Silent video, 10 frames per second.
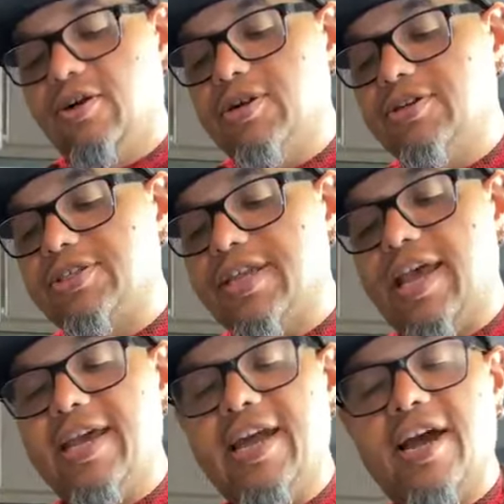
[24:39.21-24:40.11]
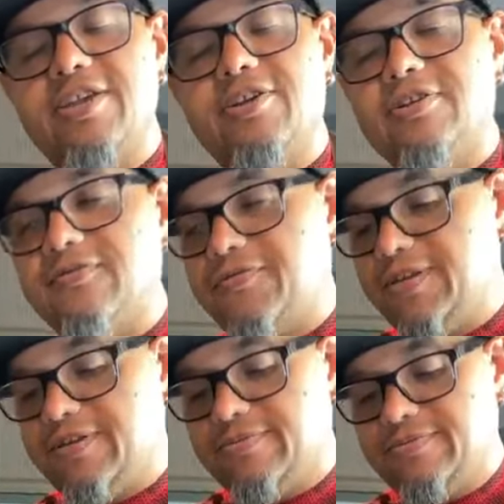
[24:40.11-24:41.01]
just don't understand how you're going to
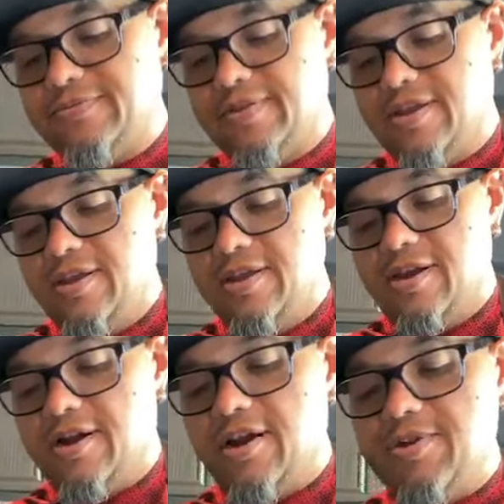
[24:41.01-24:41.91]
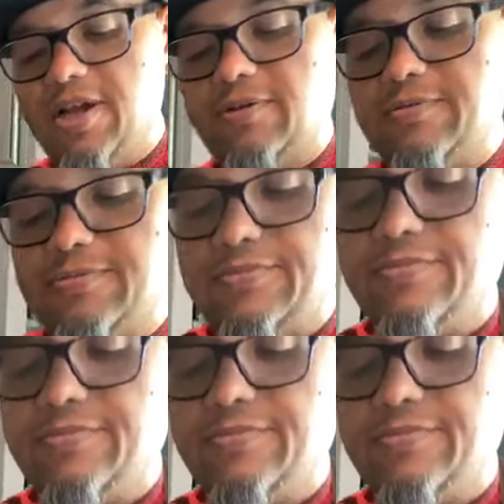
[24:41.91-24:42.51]
feel. All right, here we go.